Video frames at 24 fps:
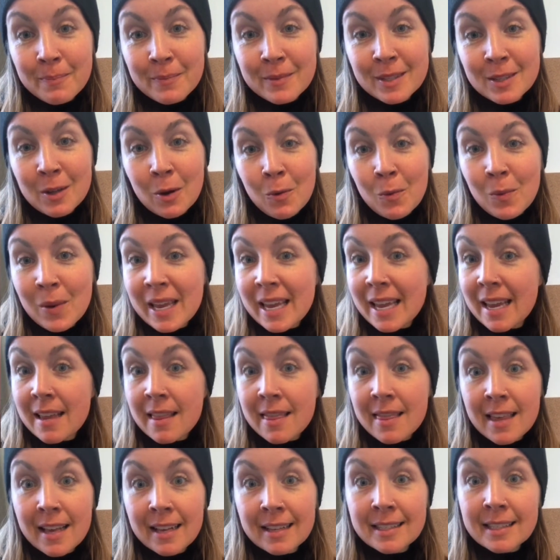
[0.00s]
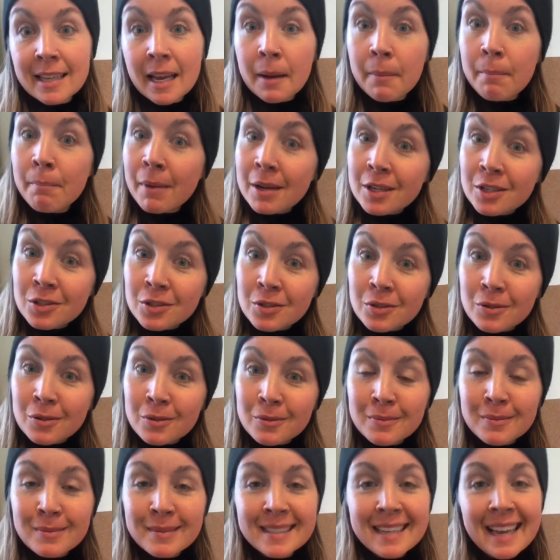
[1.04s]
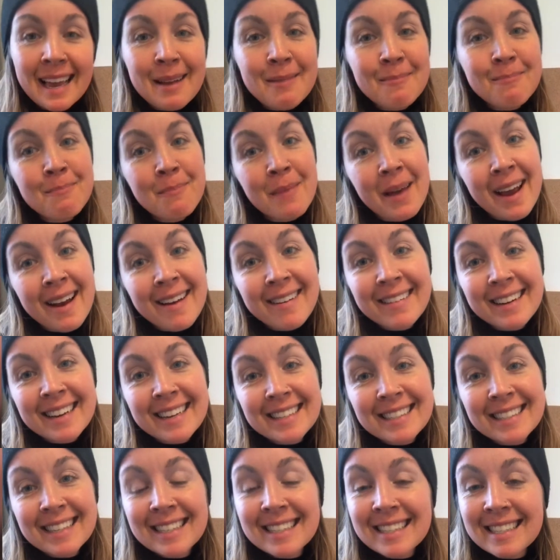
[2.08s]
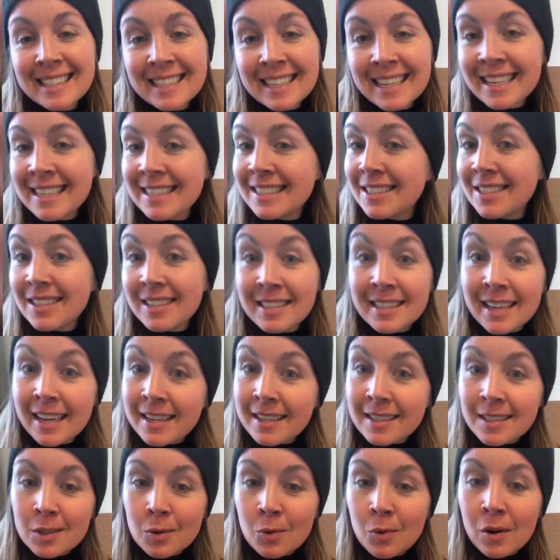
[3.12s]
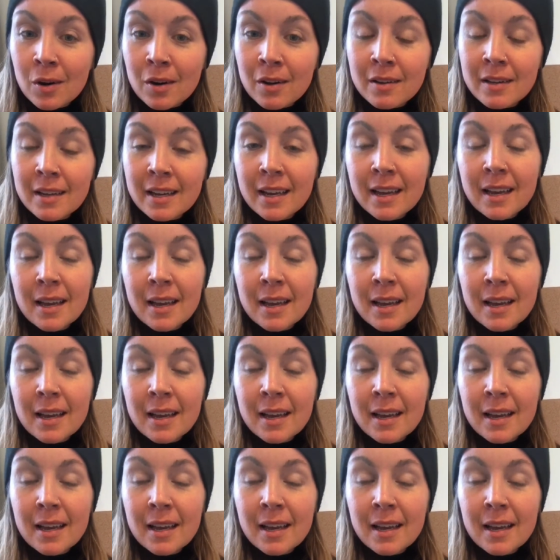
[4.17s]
So we eat things like mushrooms and berries and seeds just like a squirrel,